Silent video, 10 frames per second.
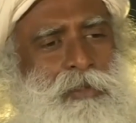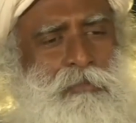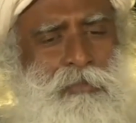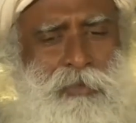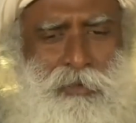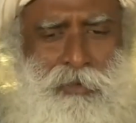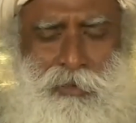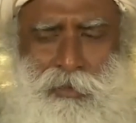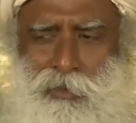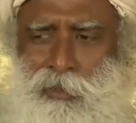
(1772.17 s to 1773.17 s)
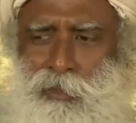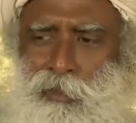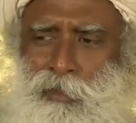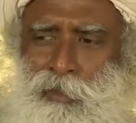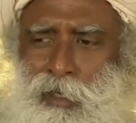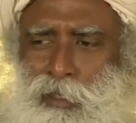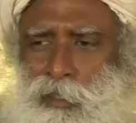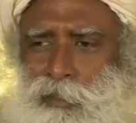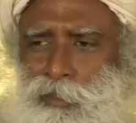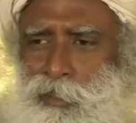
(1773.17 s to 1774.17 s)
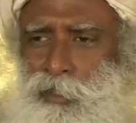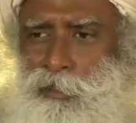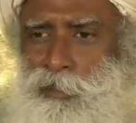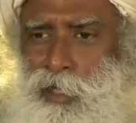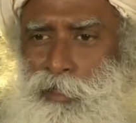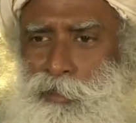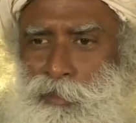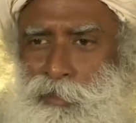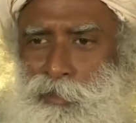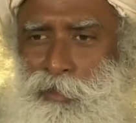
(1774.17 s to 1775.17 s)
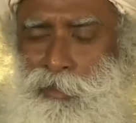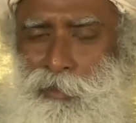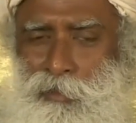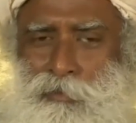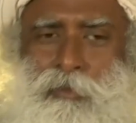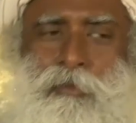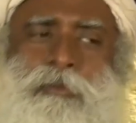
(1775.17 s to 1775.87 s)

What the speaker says: in the mood, not considering sizes. He said,